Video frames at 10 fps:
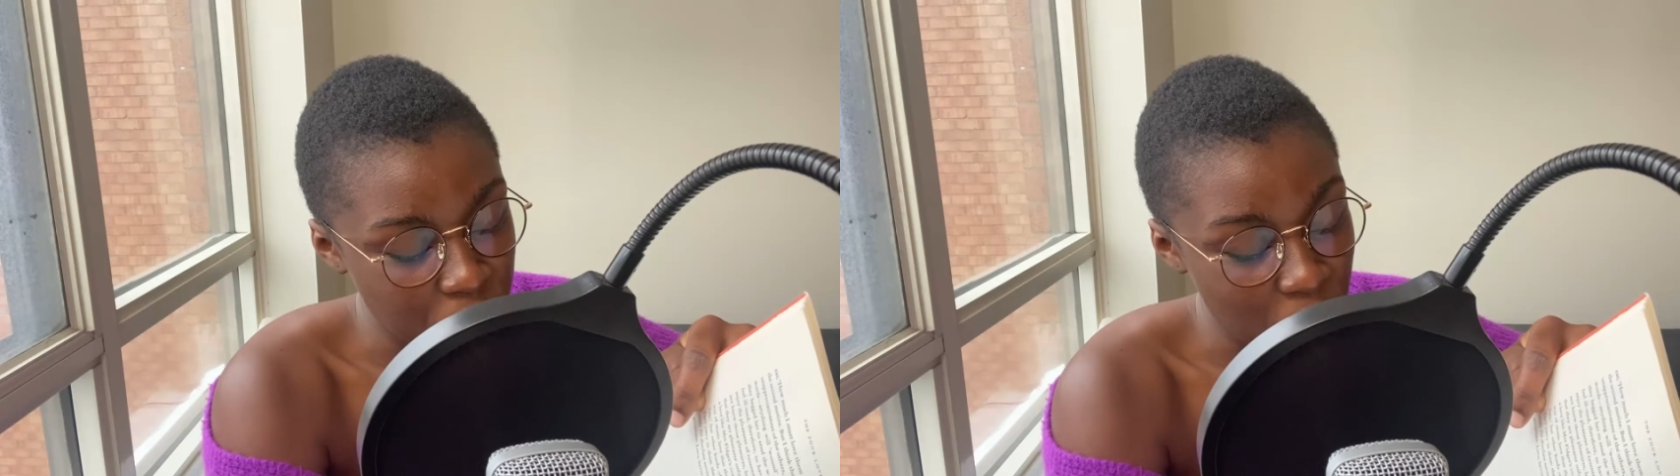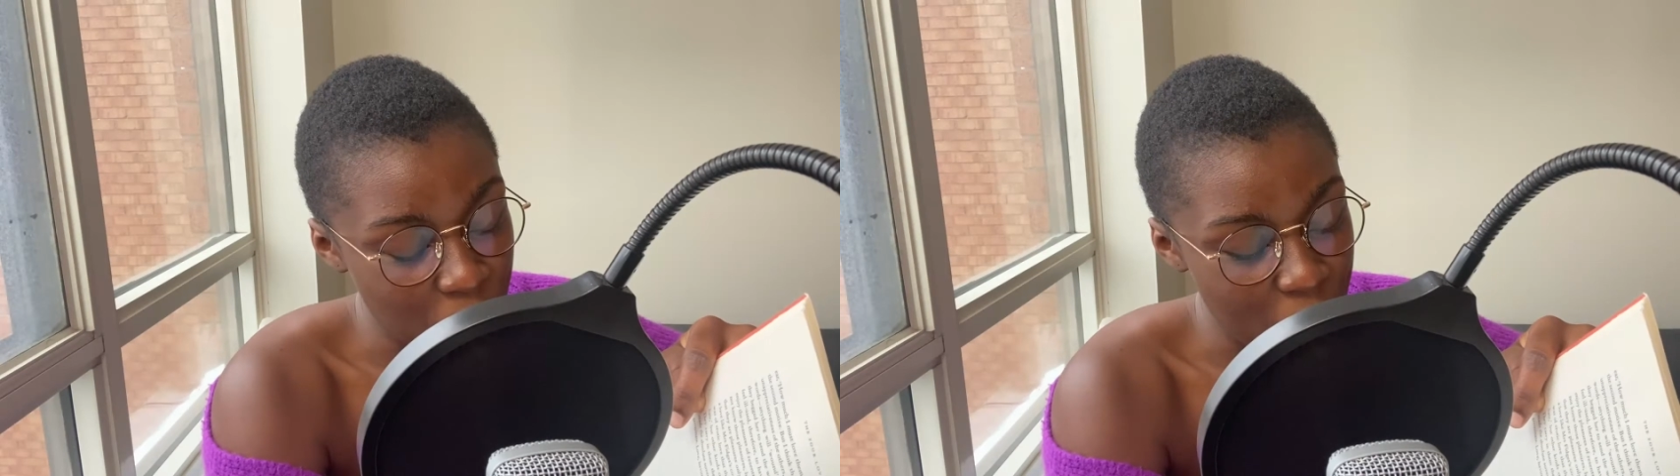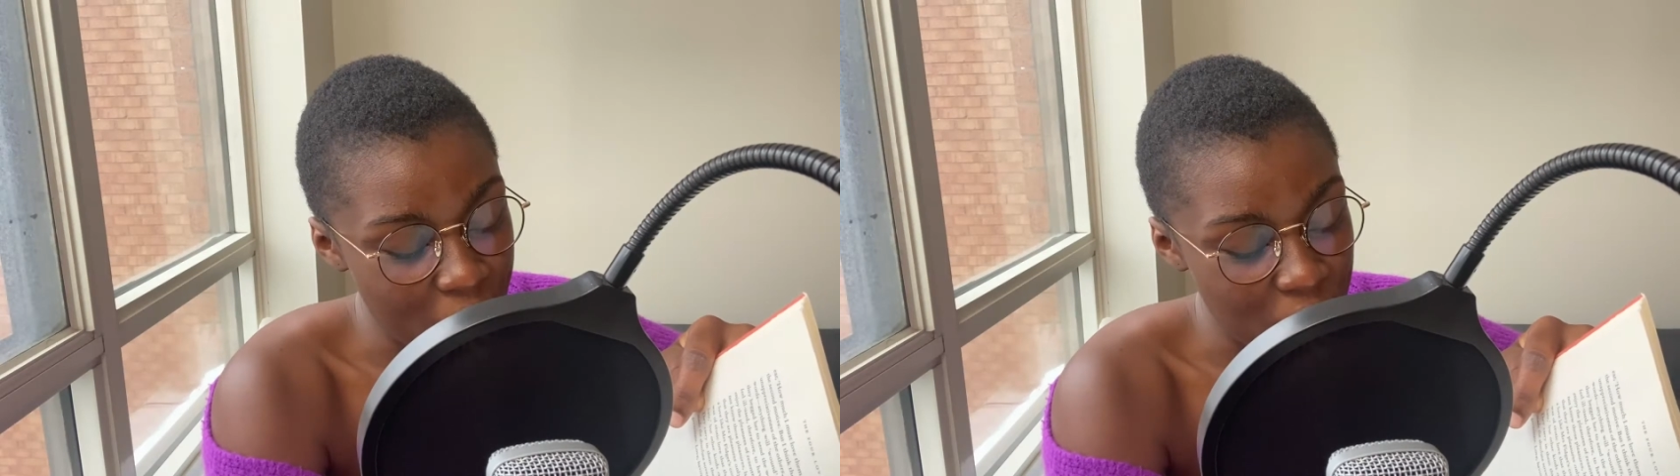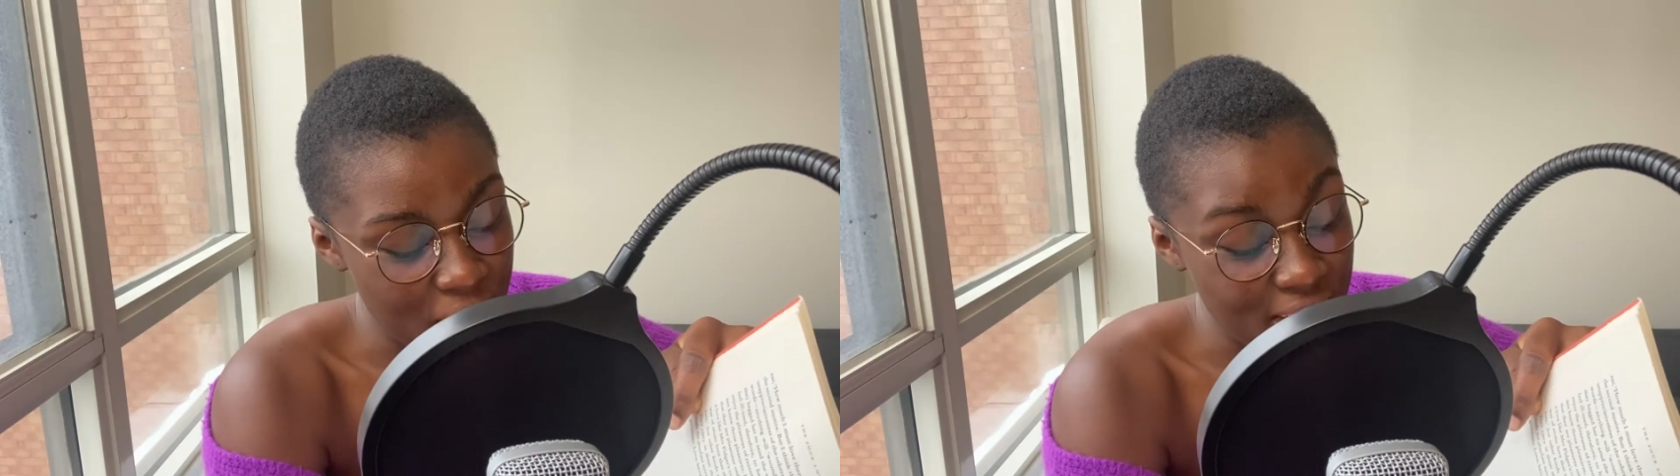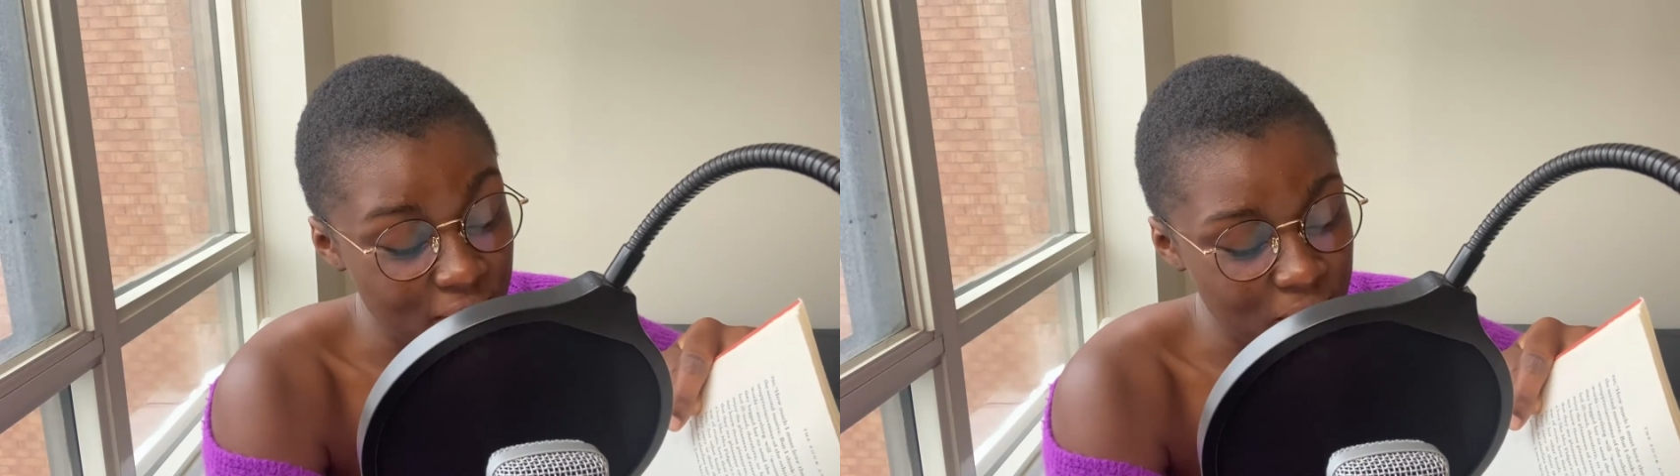wow.
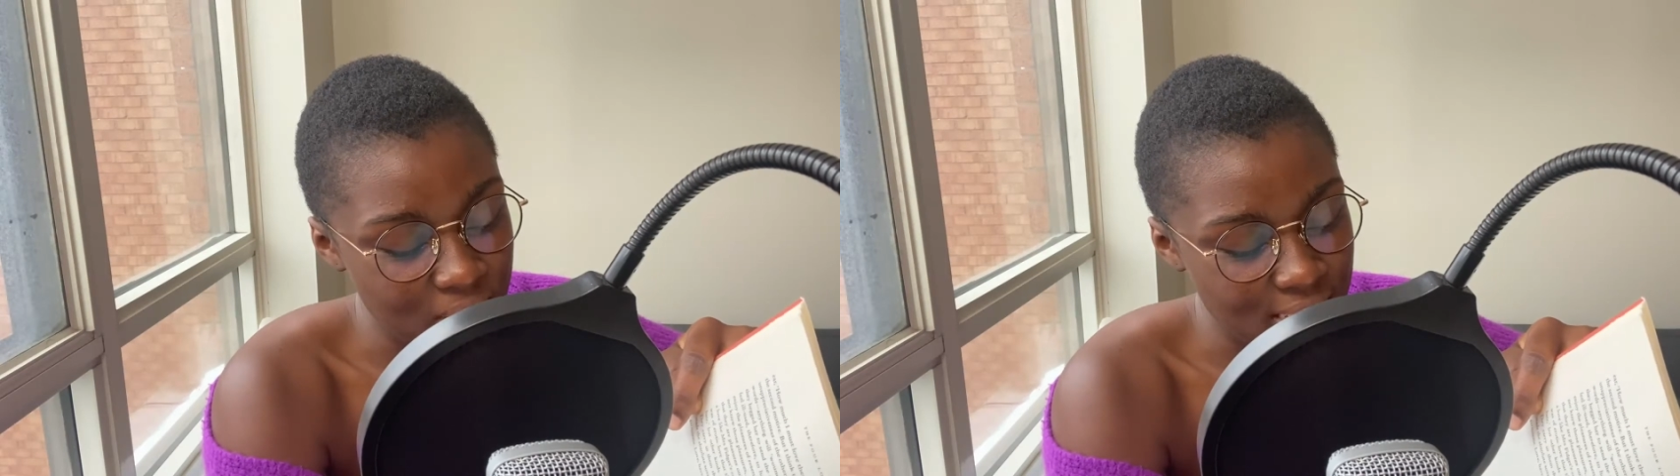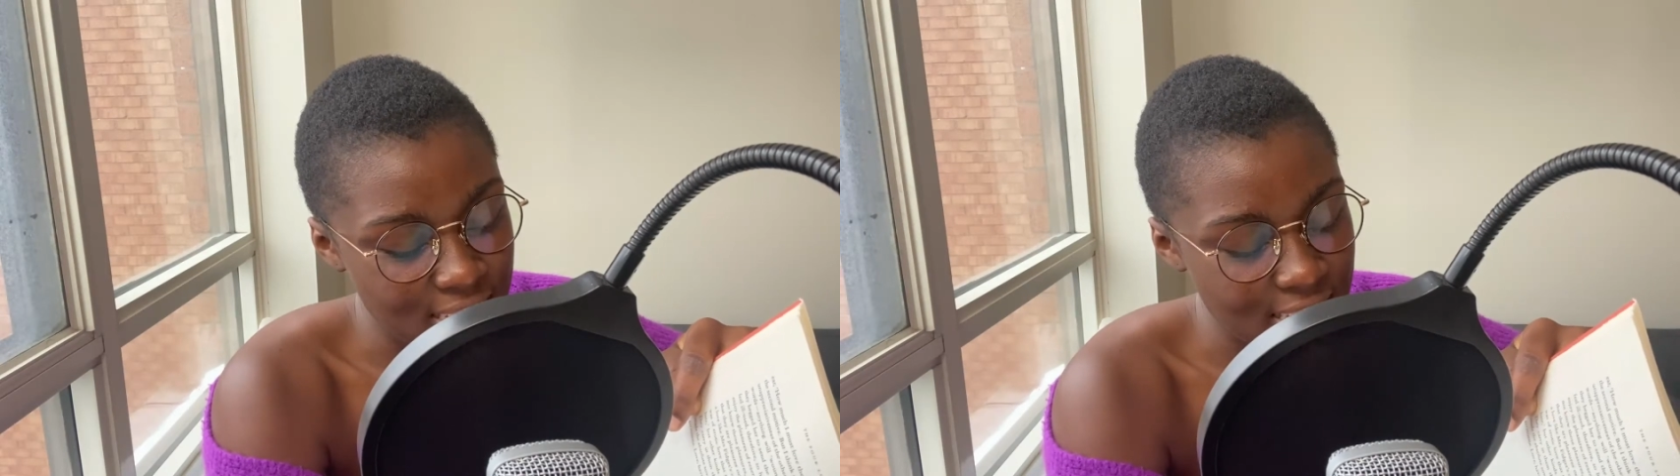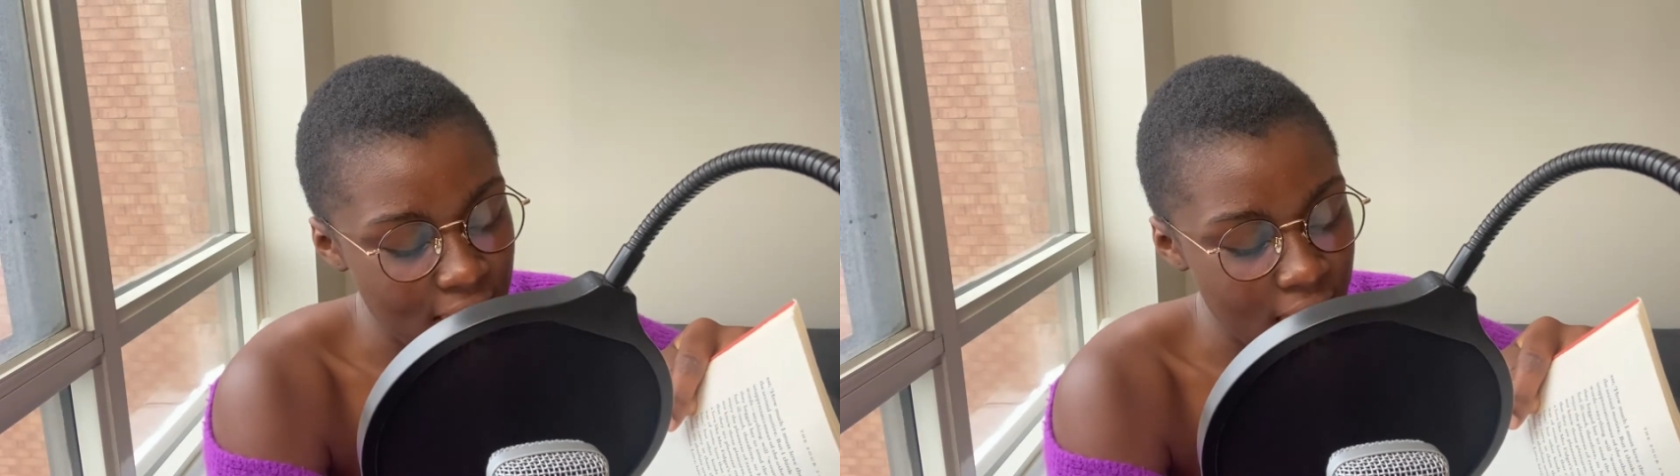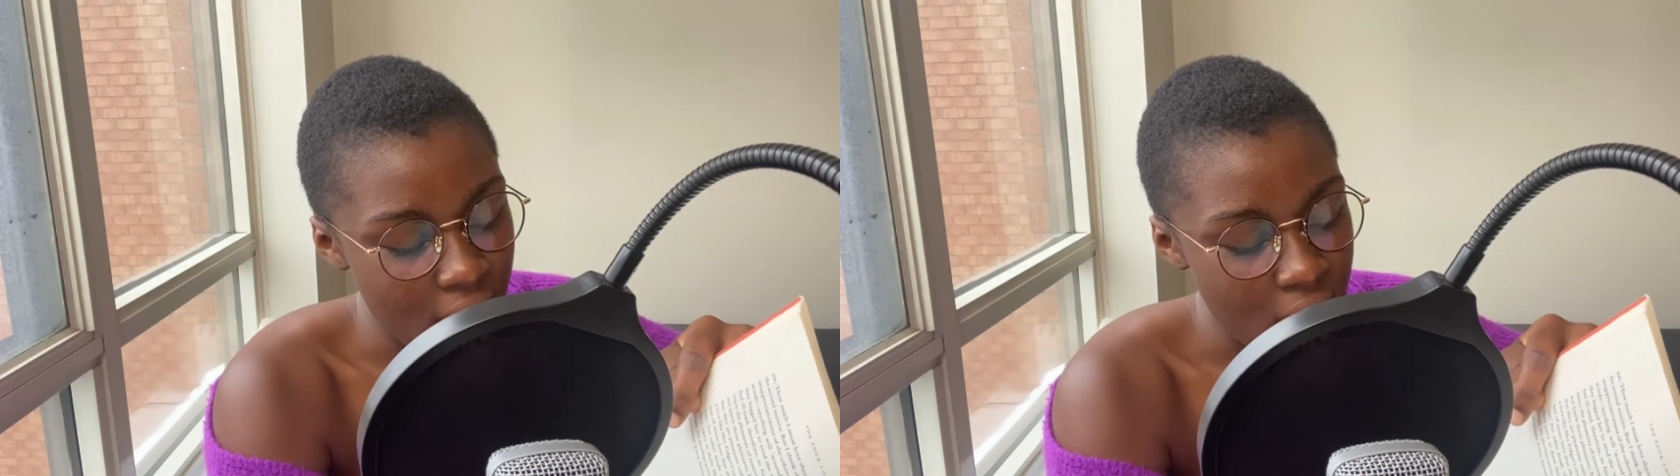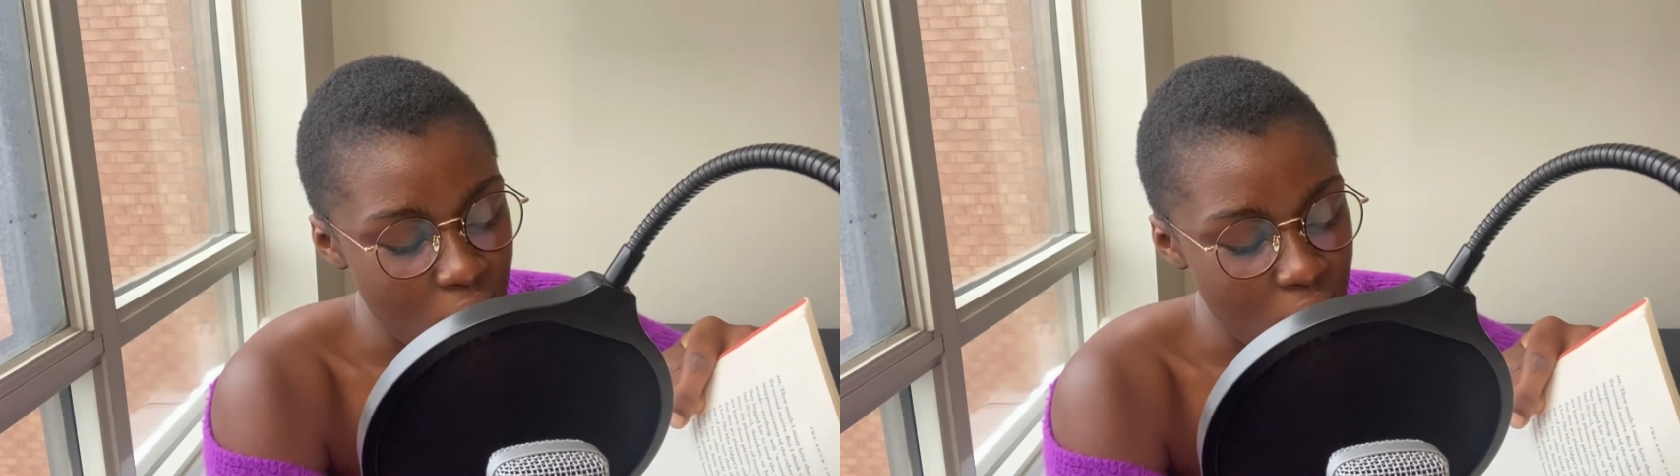And he goes on to say,